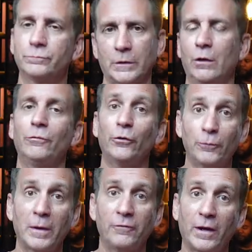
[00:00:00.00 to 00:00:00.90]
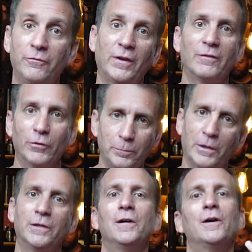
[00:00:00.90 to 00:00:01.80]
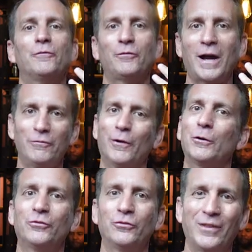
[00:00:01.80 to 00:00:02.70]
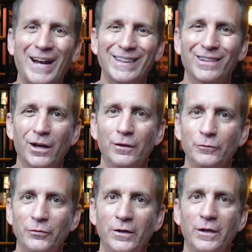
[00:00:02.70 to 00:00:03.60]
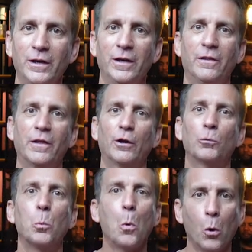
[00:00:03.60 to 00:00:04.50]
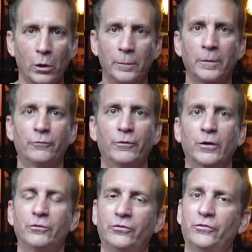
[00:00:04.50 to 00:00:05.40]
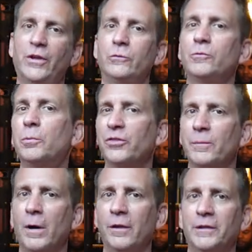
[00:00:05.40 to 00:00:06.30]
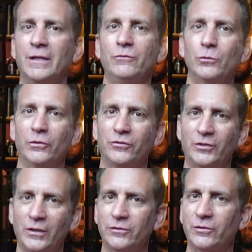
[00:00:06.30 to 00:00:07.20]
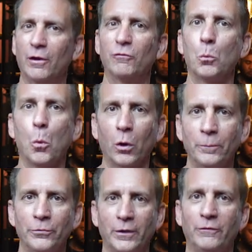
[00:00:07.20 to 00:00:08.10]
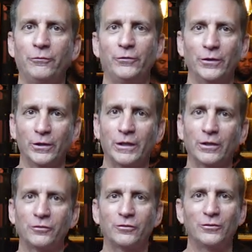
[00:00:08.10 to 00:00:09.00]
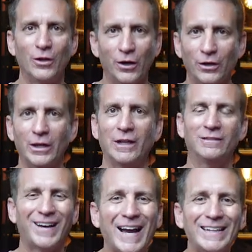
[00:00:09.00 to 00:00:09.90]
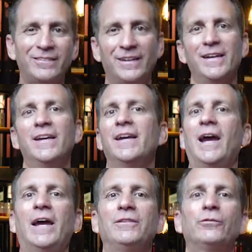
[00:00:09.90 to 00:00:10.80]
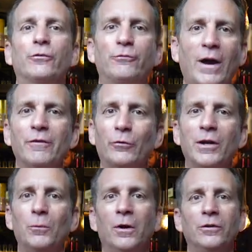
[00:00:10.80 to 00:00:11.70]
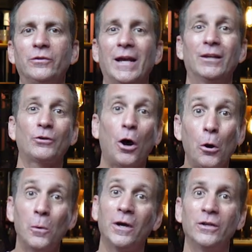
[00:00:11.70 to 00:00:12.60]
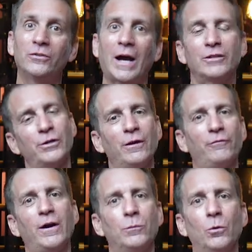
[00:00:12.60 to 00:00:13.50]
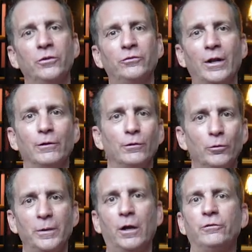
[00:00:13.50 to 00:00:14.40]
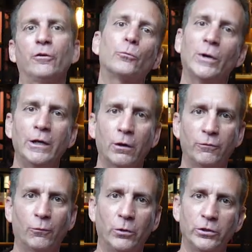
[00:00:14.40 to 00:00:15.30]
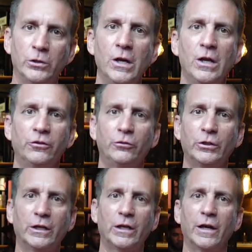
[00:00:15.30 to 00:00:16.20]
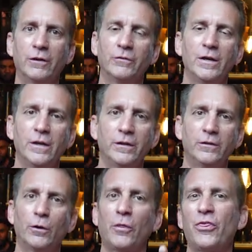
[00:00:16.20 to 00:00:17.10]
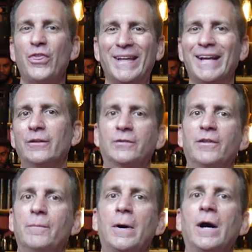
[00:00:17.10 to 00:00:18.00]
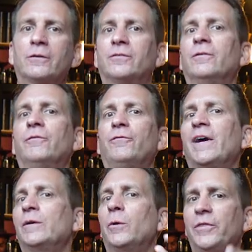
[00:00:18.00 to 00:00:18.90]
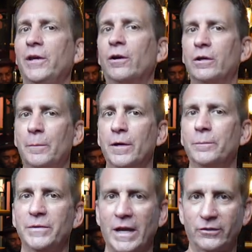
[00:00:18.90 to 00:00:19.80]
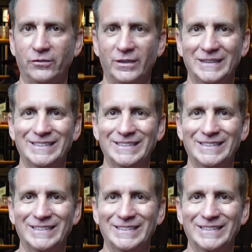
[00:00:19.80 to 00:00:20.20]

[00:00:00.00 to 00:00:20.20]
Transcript: I don't know if they're my five favorite, but five fragrances that I love that are warm fragrances that when you put them on, they give you a sense of warmth and feeling snug and tight. And these are five great ones. And as always, I try to find ones that are a little bit under the radar for you so you can kind of, you know, think outside the box. Find out what they are coming up next.